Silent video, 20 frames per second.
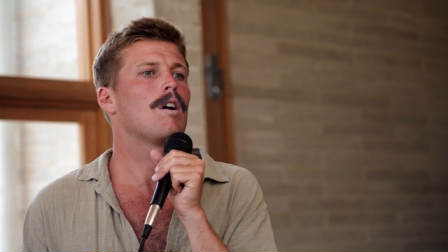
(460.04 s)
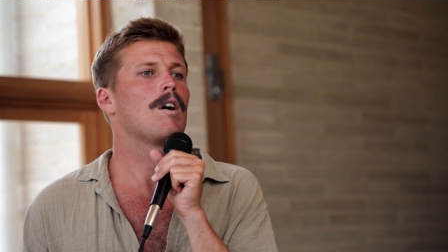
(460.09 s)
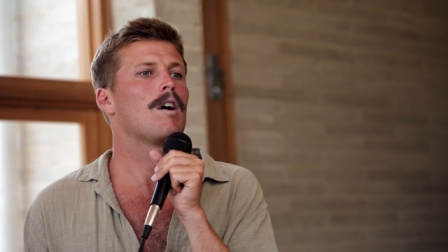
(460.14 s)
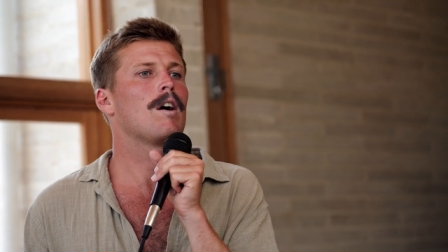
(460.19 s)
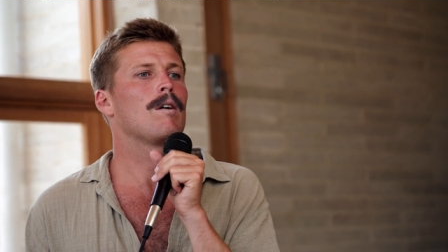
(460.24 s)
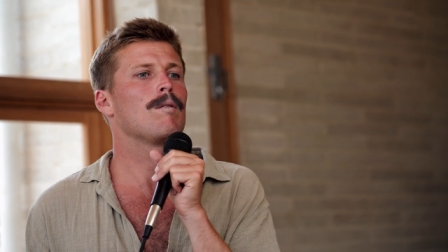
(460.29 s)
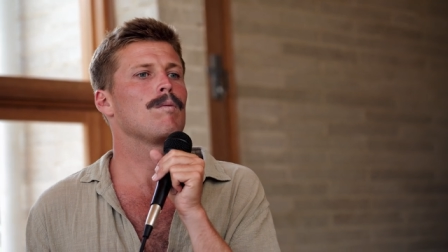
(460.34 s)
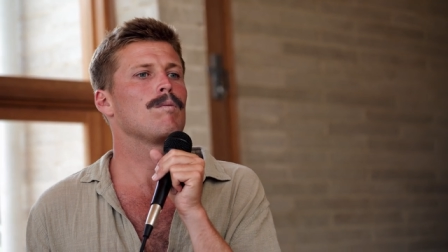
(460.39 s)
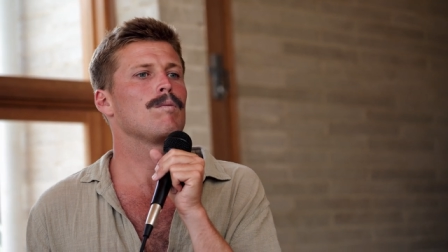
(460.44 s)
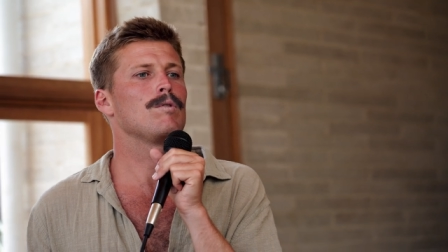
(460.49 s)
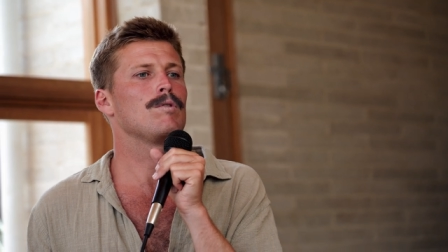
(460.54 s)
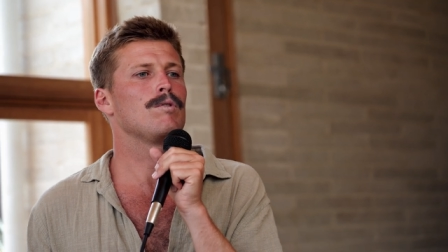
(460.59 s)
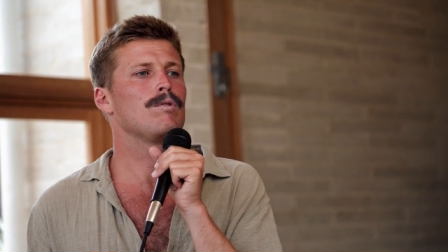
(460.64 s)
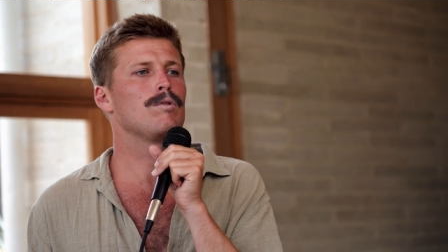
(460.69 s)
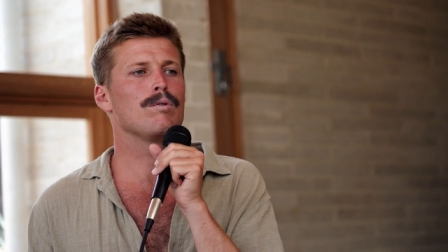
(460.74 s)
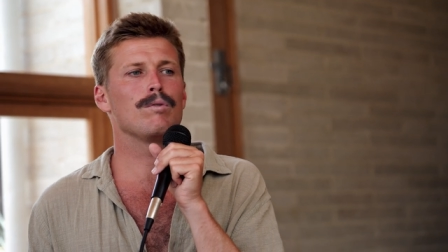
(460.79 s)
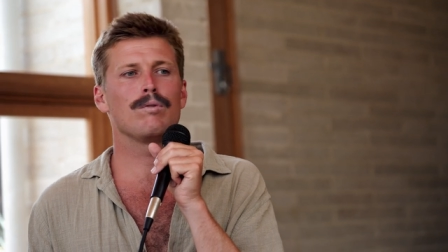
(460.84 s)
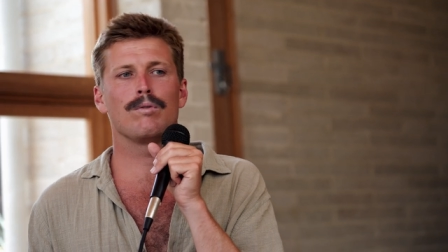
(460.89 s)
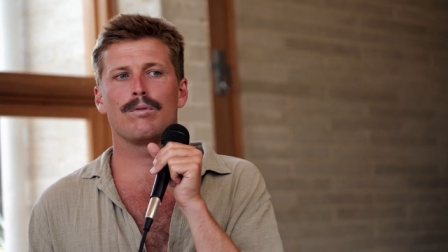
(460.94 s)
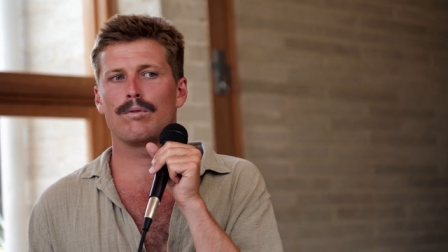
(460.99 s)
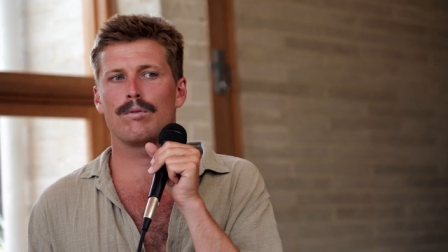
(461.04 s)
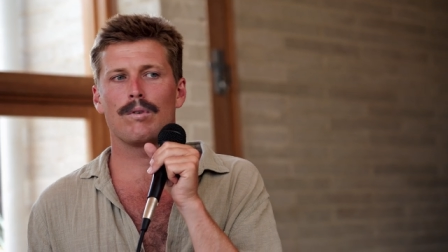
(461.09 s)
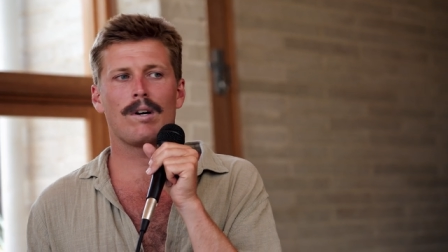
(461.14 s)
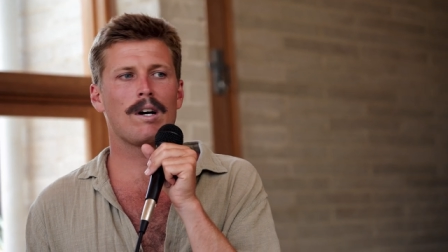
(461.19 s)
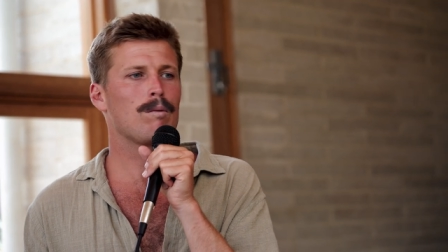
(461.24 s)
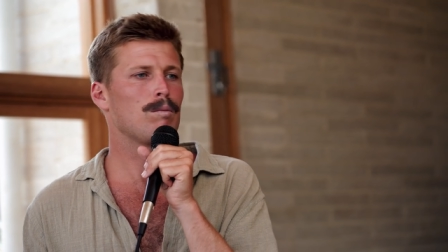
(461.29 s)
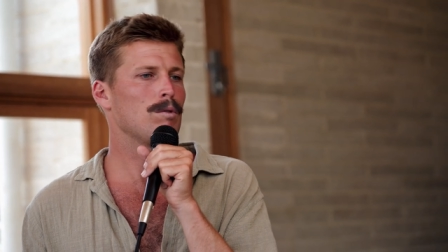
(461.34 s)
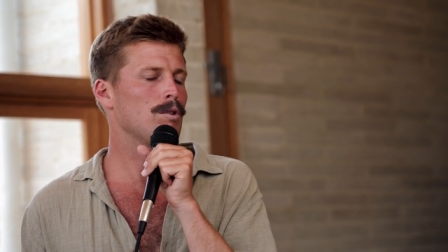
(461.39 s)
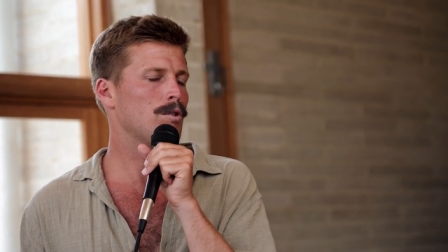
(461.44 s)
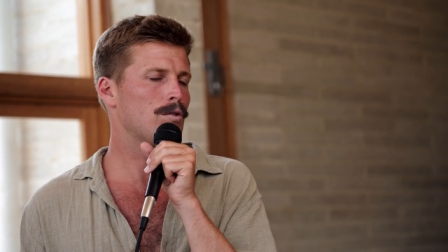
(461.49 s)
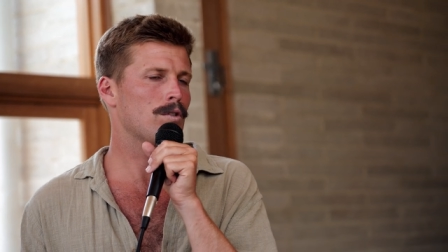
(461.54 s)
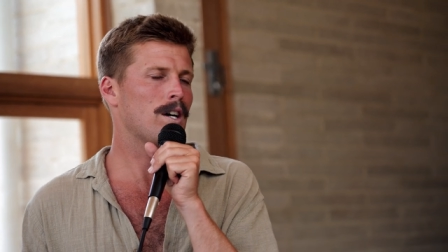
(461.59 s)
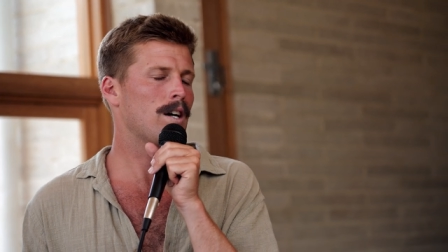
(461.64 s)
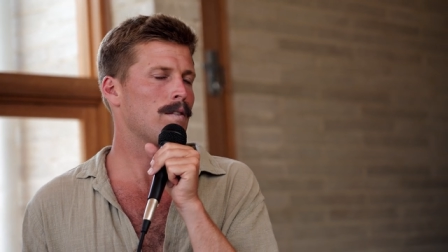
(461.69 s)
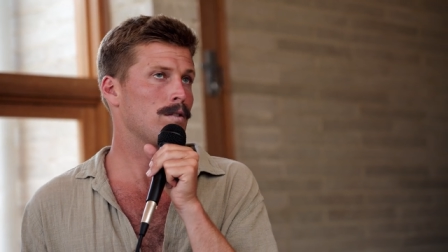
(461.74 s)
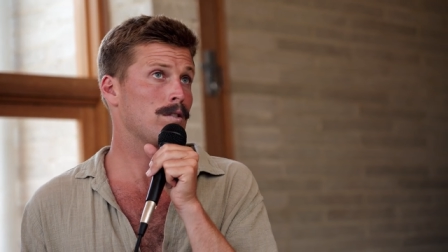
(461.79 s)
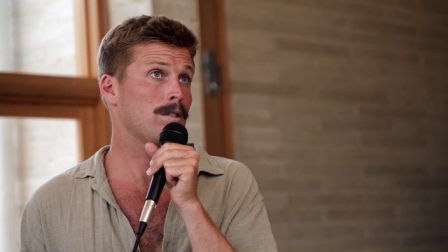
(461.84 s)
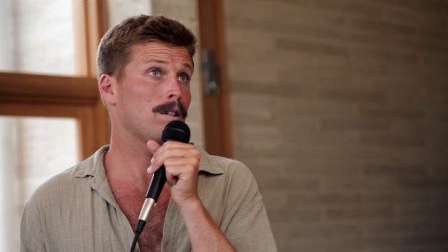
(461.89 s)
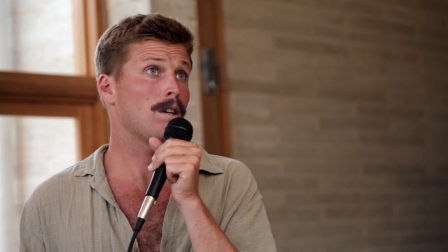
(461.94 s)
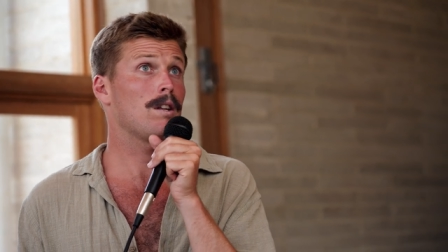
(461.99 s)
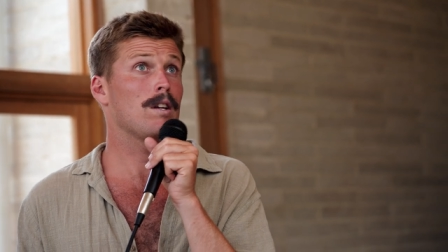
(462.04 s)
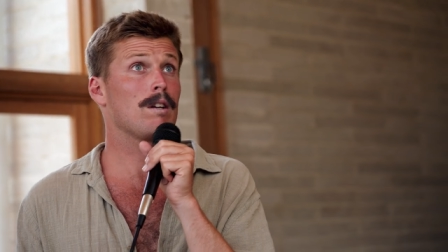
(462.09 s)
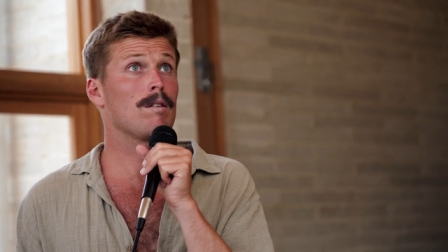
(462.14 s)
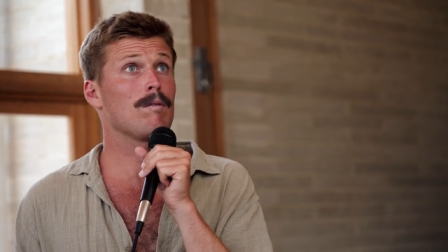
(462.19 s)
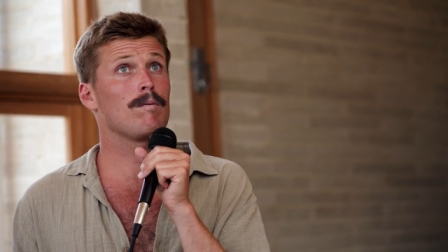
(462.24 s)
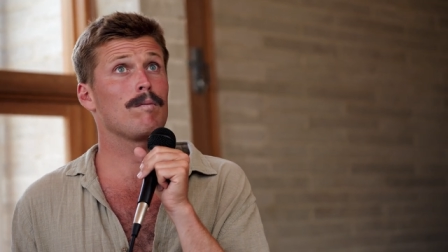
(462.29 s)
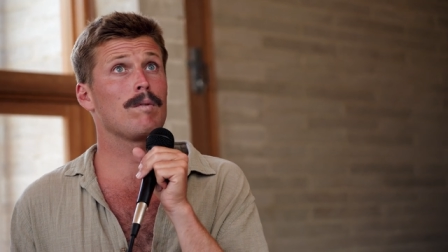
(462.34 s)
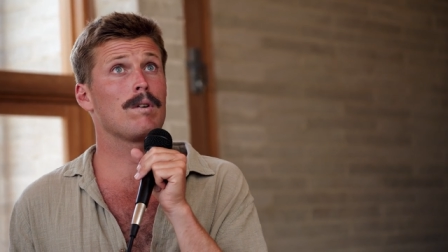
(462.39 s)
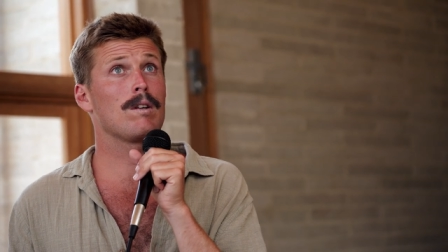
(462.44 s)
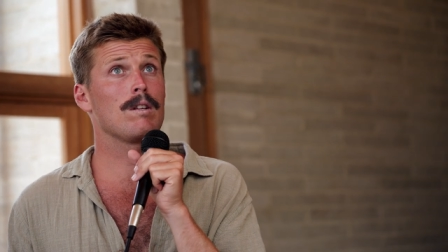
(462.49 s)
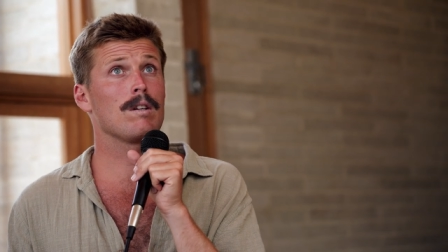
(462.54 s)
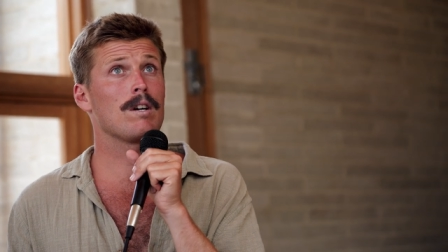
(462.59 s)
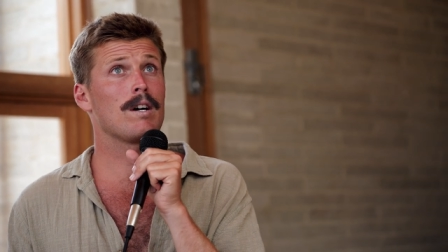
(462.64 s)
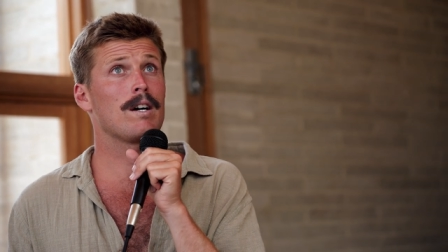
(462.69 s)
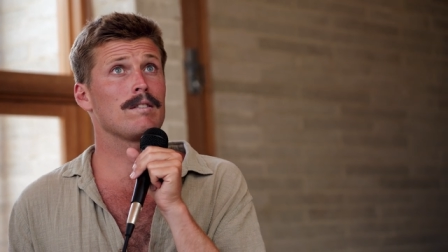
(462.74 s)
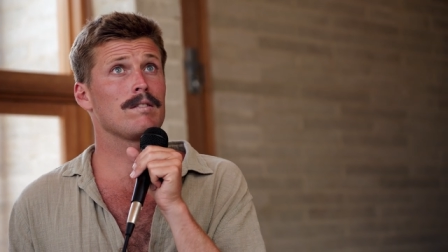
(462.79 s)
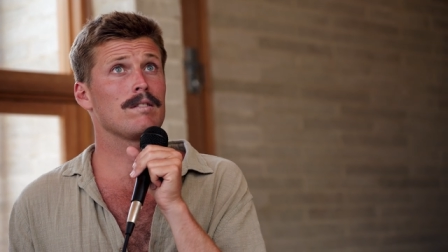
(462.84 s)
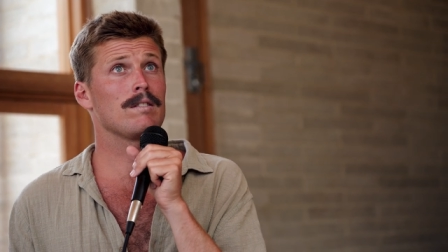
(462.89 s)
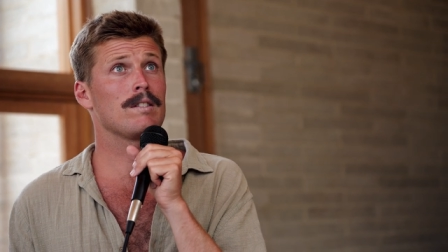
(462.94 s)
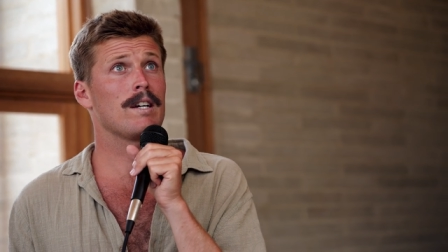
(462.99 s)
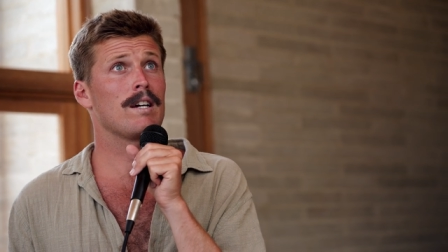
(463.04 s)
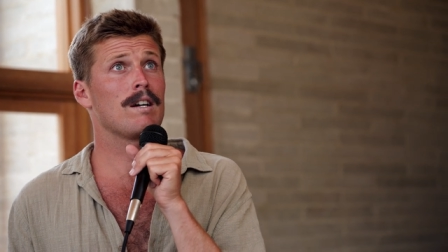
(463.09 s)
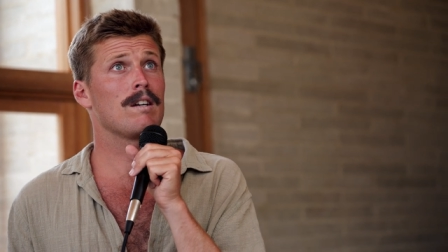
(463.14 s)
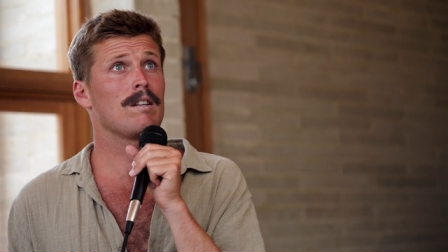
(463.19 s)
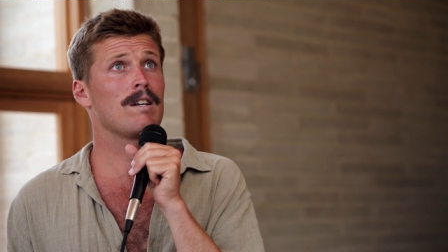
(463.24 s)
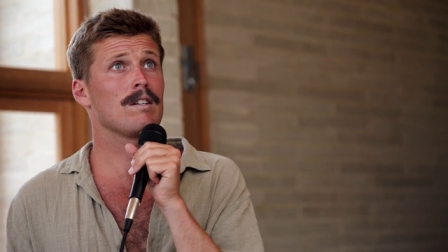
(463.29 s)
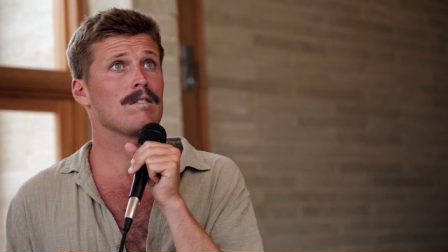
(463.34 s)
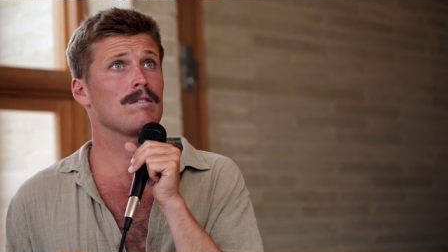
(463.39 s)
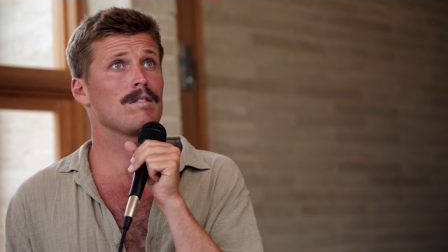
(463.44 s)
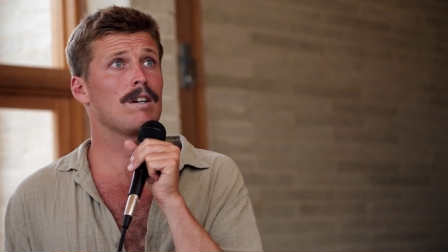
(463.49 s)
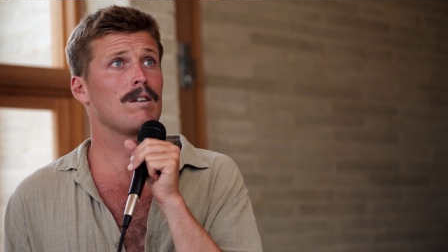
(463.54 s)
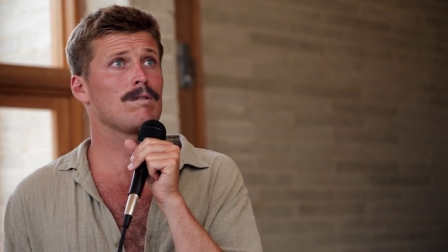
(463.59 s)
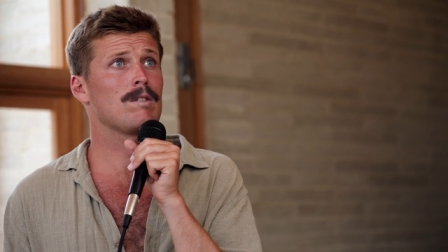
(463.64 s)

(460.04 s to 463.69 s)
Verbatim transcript: I would do I would drive I was telling one of the guys in town last night,